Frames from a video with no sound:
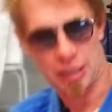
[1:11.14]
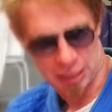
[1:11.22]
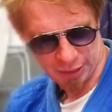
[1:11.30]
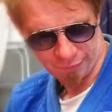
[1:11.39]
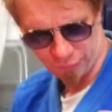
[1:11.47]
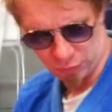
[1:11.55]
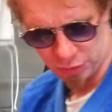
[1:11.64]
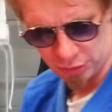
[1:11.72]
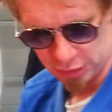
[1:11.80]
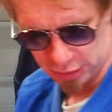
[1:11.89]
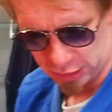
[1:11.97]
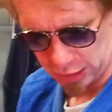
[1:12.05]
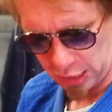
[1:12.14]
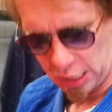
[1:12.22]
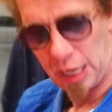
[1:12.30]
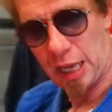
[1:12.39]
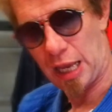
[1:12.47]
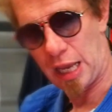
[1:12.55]
difference
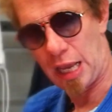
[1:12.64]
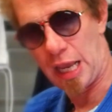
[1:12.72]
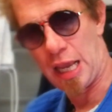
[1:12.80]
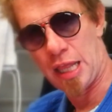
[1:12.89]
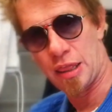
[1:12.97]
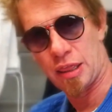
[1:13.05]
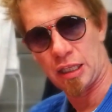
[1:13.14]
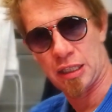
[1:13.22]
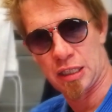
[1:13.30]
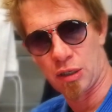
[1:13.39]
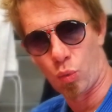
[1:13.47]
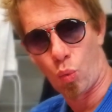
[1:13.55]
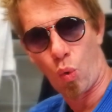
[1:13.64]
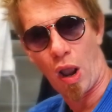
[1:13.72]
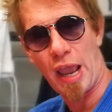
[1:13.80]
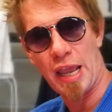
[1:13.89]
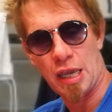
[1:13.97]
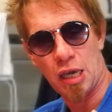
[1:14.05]
in the
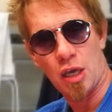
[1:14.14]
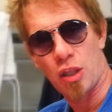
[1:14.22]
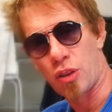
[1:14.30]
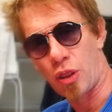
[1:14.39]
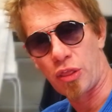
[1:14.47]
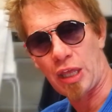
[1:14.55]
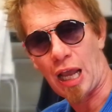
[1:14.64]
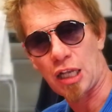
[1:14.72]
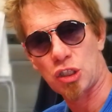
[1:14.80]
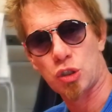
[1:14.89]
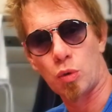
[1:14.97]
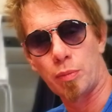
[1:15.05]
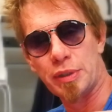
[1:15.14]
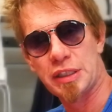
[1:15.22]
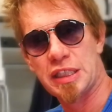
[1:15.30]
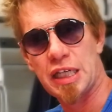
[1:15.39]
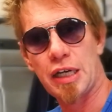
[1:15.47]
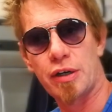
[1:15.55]
way that the actual
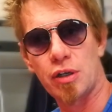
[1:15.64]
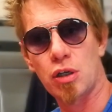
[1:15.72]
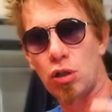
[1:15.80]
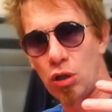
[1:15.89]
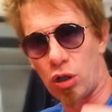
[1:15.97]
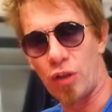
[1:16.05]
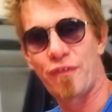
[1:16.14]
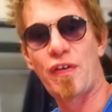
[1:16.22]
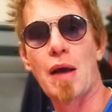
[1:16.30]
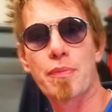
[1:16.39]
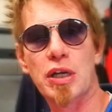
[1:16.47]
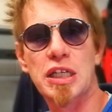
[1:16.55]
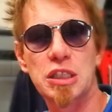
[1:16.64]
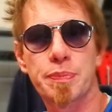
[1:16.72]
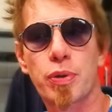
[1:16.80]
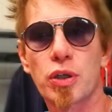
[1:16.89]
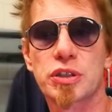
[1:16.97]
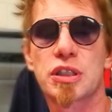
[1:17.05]
material or the fabric is
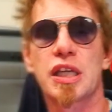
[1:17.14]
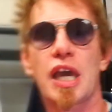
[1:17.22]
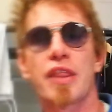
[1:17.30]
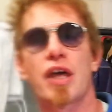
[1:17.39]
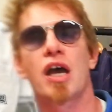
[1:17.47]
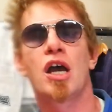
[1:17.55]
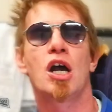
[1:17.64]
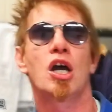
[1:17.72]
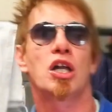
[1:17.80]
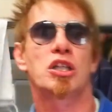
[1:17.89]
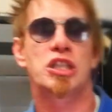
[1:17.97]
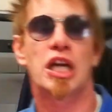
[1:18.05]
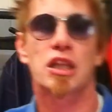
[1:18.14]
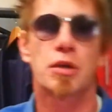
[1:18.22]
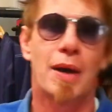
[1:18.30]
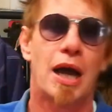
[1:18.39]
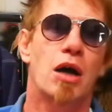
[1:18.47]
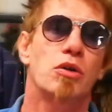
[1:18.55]
put together. Check
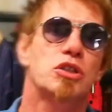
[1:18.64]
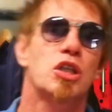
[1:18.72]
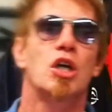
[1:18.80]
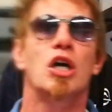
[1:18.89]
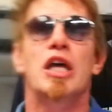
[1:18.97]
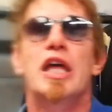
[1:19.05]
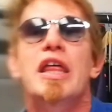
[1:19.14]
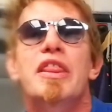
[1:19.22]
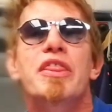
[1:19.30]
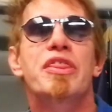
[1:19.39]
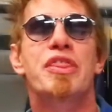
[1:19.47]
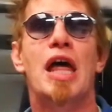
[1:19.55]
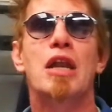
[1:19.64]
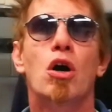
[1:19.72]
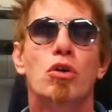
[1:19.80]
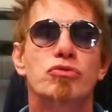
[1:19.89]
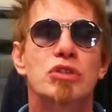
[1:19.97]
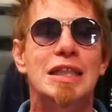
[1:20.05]
them out. They're
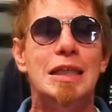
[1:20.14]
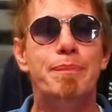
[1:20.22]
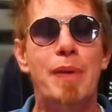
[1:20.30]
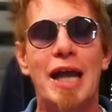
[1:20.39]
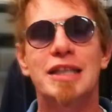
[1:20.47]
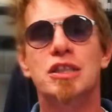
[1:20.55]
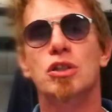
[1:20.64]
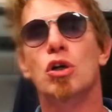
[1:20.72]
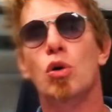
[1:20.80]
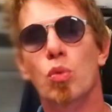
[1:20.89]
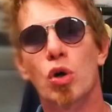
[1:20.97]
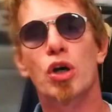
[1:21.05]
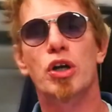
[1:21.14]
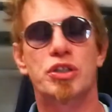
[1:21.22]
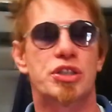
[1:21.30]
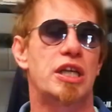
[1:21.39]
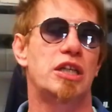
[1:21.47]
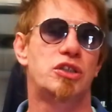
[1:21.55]
not really better or worse,
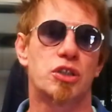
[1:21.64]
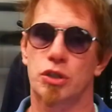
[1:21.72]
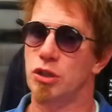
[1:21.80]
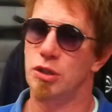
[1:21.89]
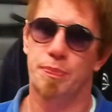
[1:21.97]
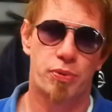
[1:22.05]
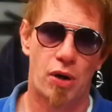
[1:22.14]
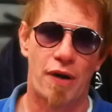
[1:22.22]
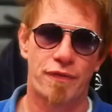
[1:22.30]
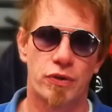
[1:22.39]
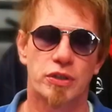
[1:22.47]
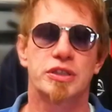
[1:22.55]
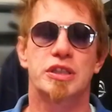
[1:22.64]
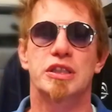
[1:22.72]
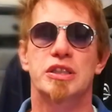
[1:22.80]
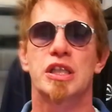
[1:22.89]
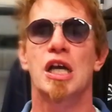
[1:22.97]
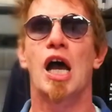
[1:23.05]
they're just preferences.